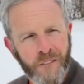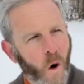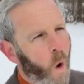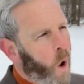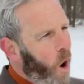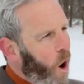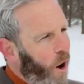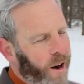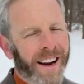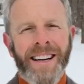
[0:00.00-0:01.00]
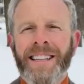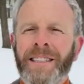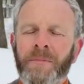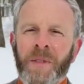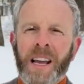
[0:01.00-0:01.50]

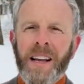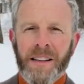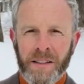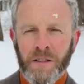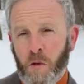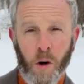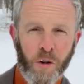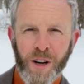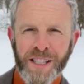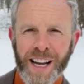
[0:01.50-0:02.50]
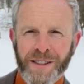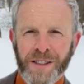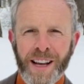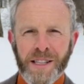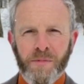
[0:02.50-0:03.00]
It's 4 degrees out,
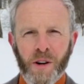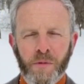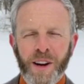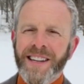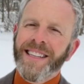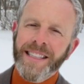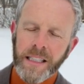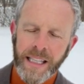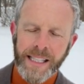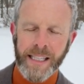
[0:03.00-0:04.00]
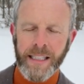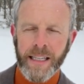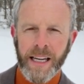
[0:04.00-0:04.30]
so that's appropriate. Listen,